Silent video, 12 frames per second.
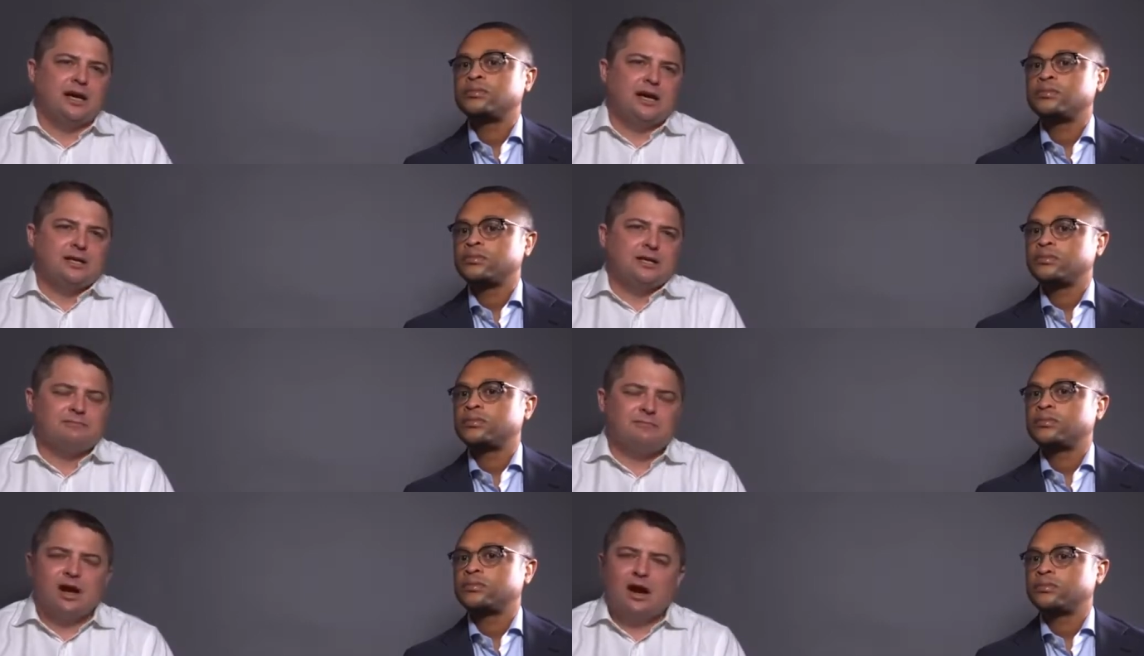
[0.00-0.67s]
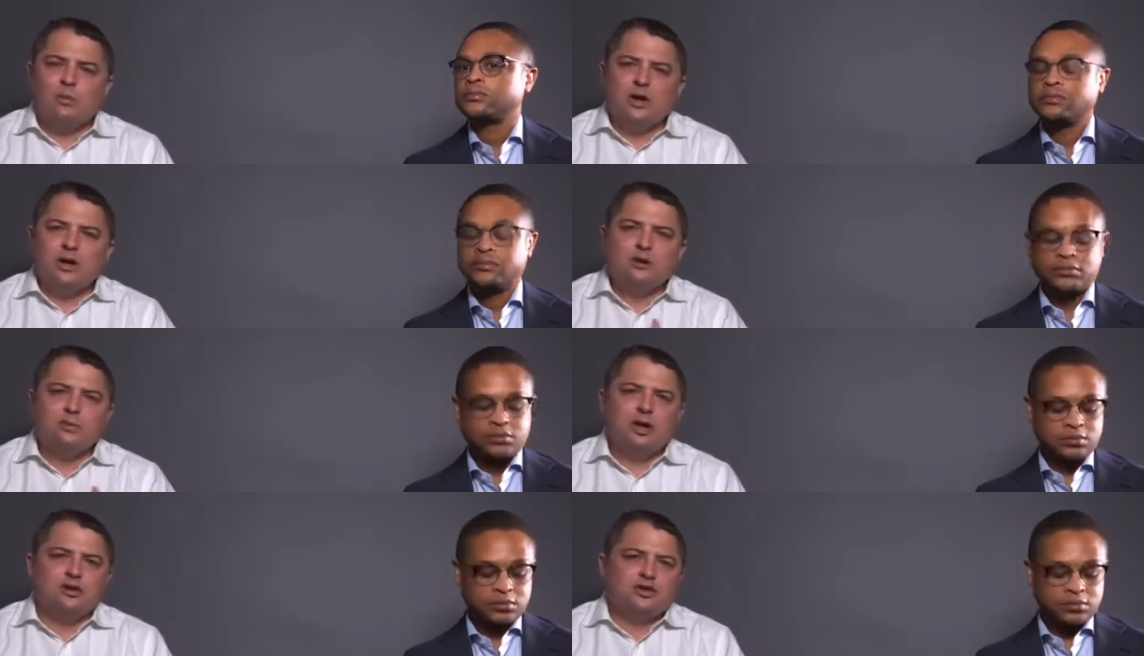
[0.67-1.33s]
Speaker 1: And
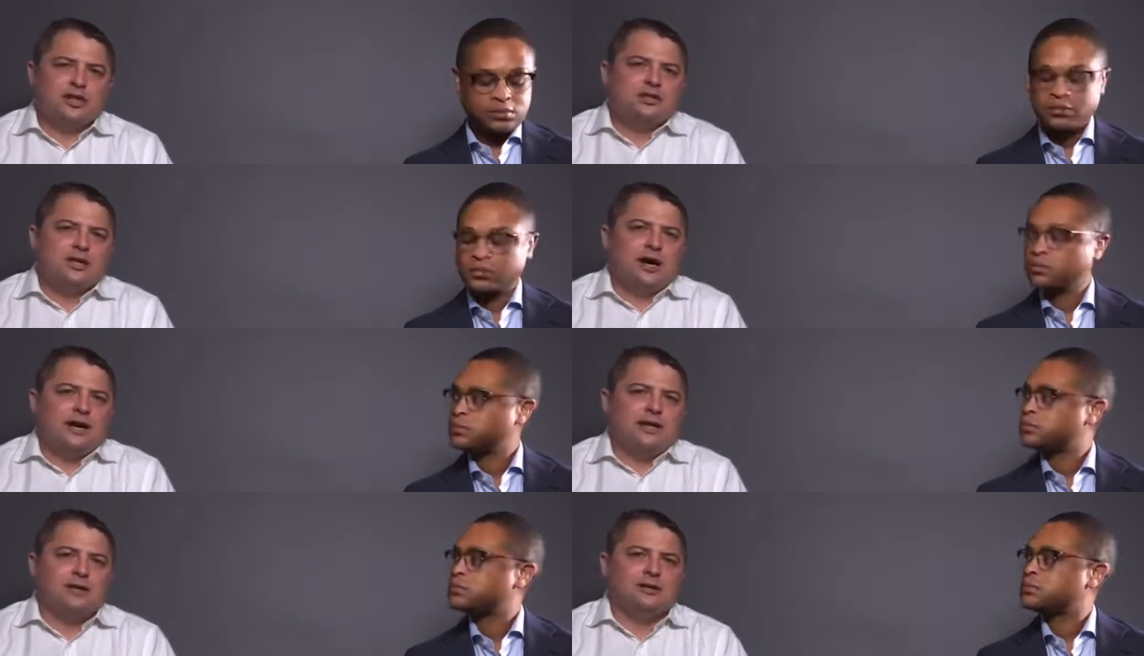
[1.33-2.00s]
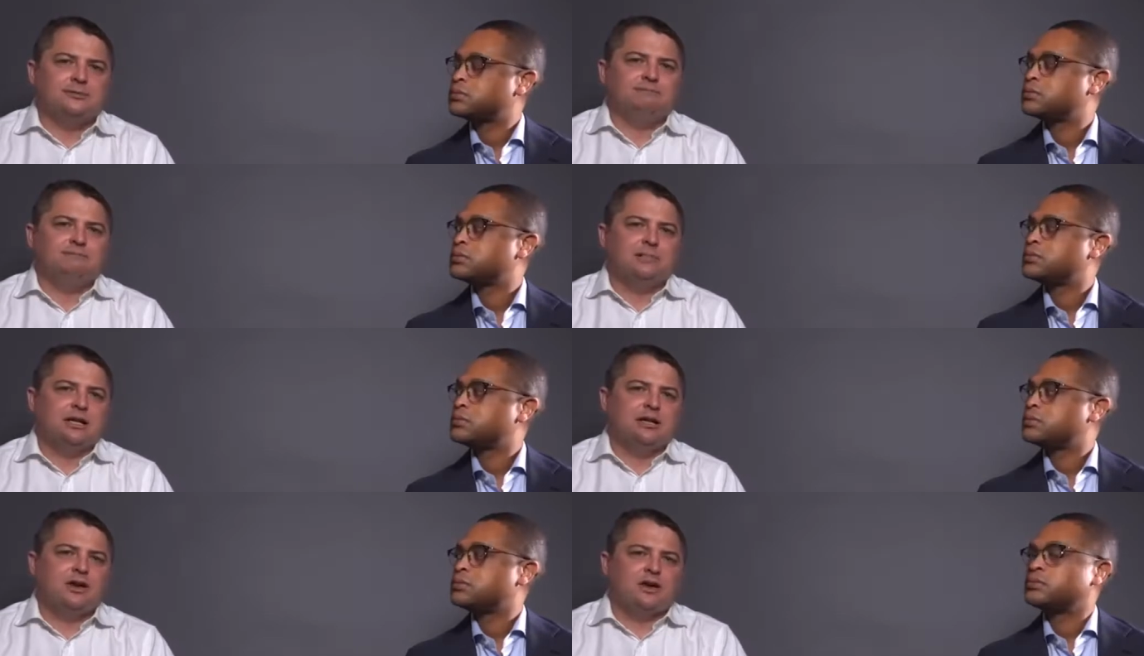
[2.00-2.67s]
when, when I was checking to idle
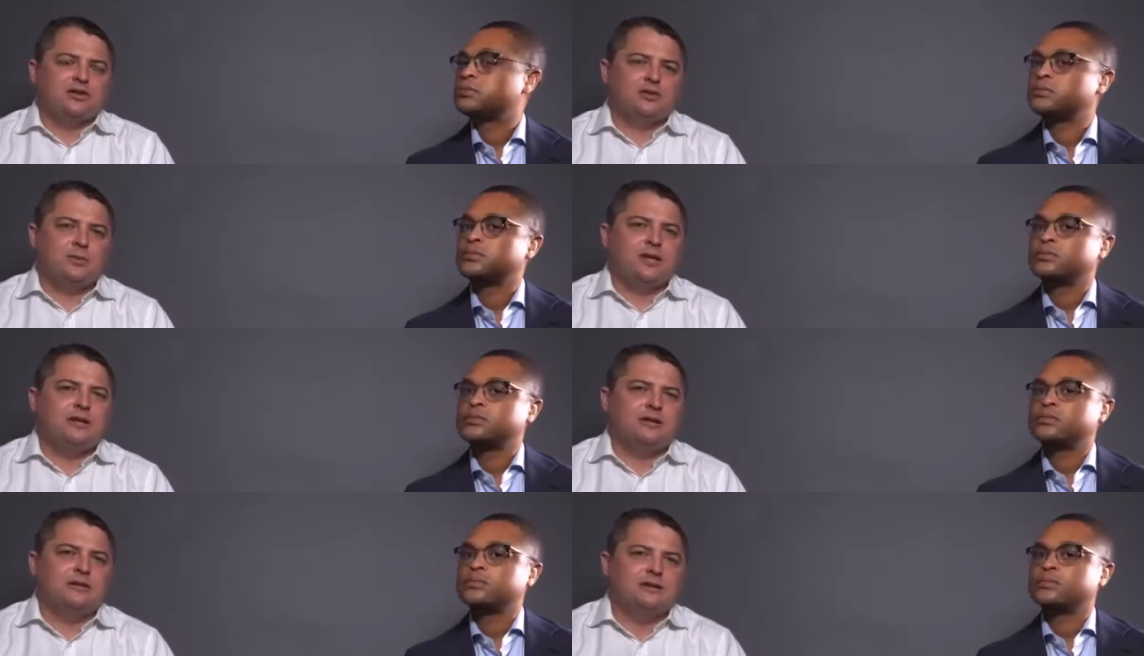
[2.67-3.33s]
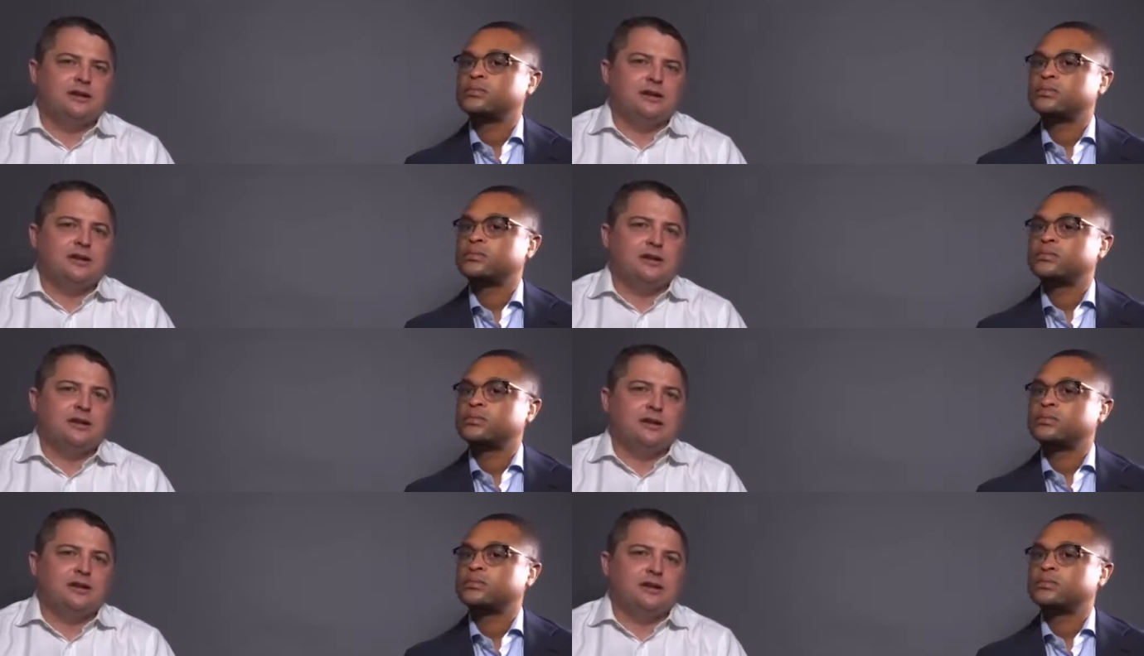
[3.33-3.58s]
last week,